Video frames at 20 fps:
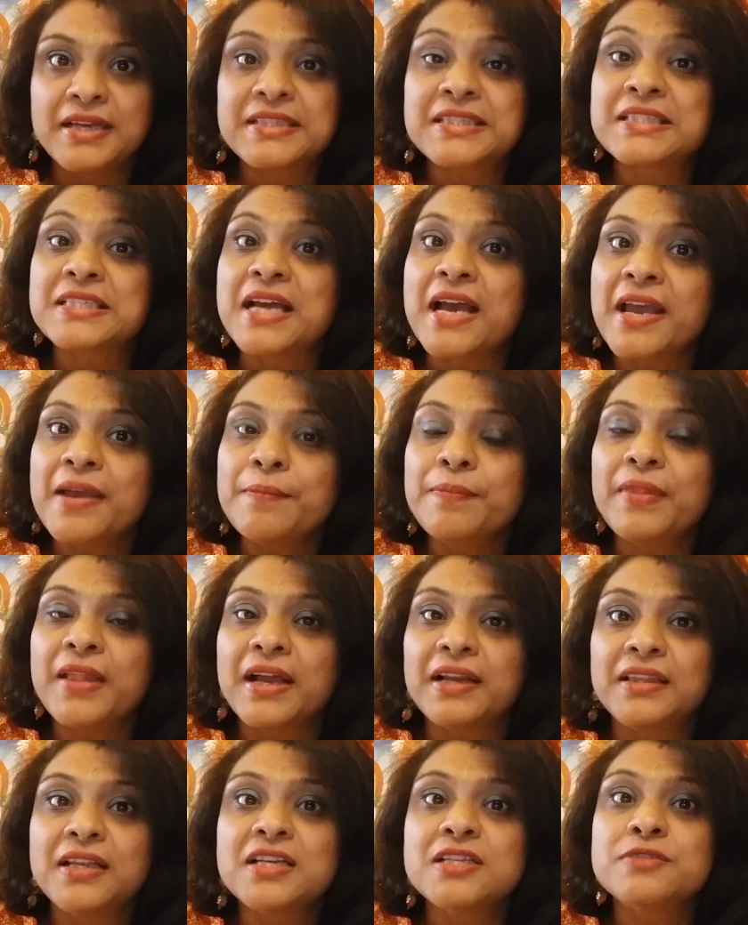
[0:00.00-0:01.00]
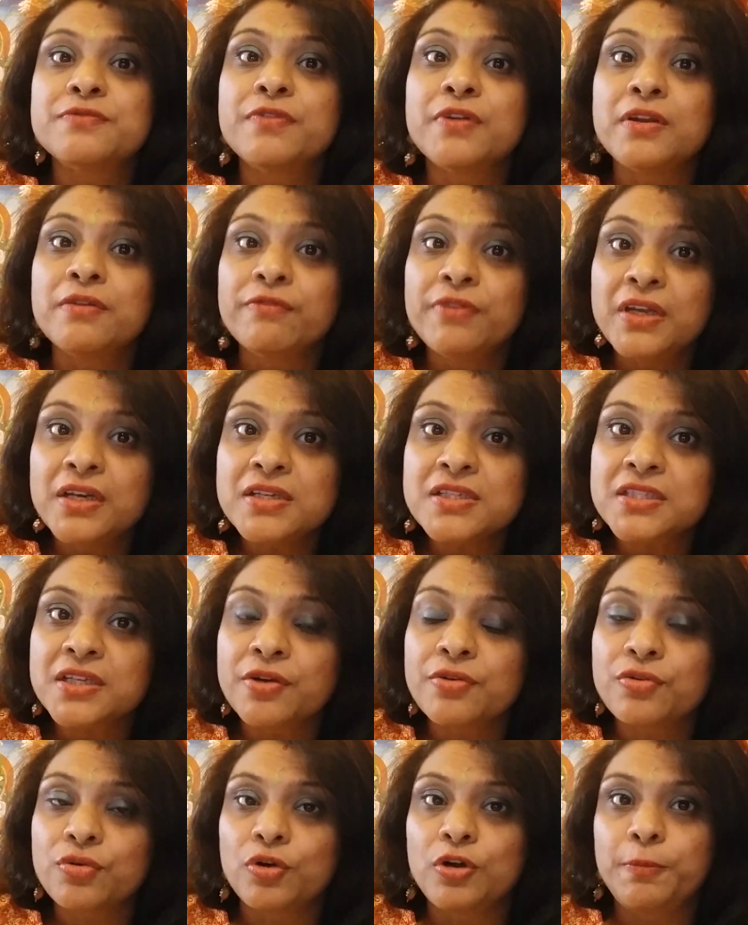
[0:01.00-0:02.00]
it's time that these Venus
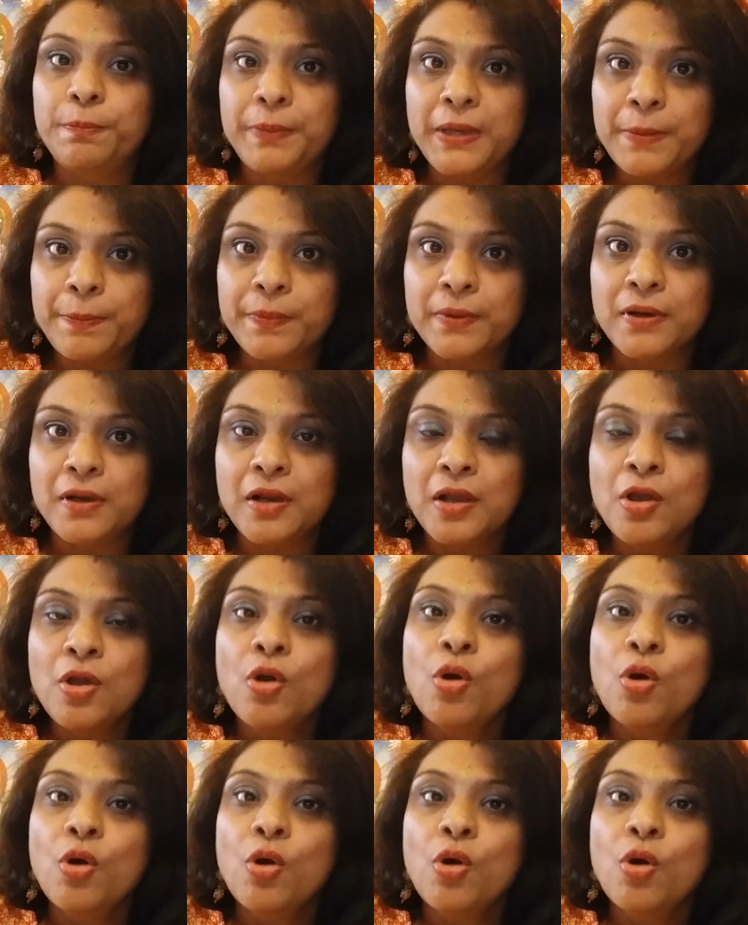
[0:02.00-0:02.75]
controlled people